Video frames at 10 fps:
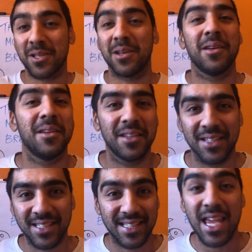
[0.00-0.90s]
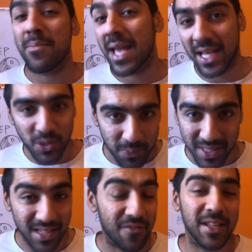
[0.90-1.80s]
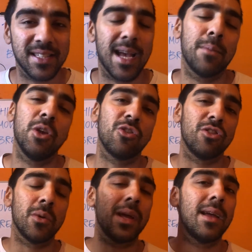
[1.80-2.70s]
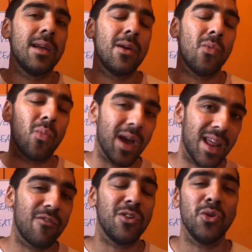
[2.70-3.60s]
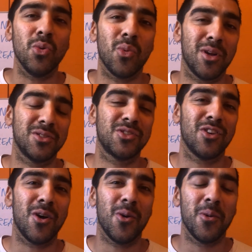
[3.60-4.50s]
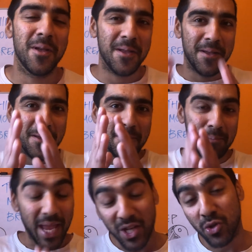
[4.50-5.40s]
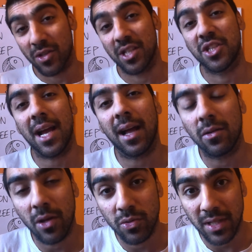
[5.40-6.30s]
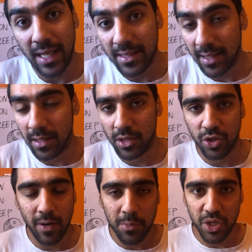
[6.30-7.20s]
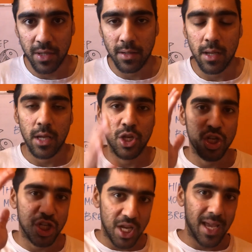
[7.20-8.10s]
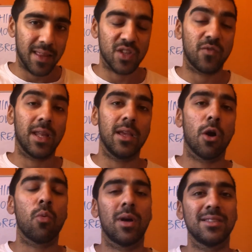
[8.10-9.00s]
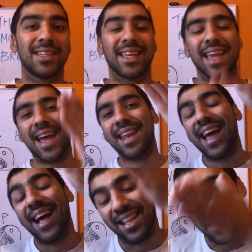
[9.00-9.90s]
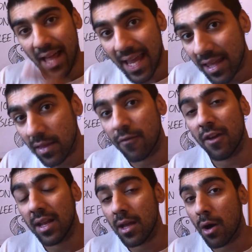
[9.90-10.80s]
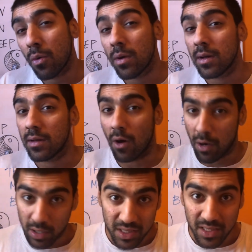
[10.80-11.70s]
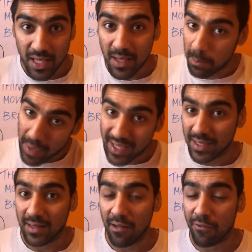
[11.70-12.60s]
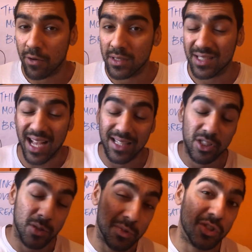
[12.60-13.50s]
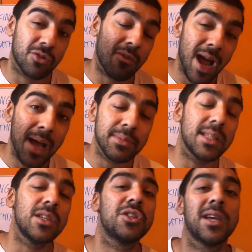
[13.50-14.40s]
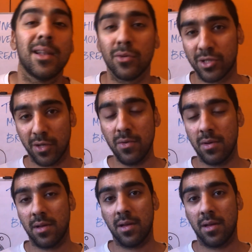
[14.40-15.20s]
to see me at a specific time. You can do it whenever you want. So make sure to check out those links in the description. Share this video once again. Like the video. Honestly, makes a difference. And subscribe to this channel too,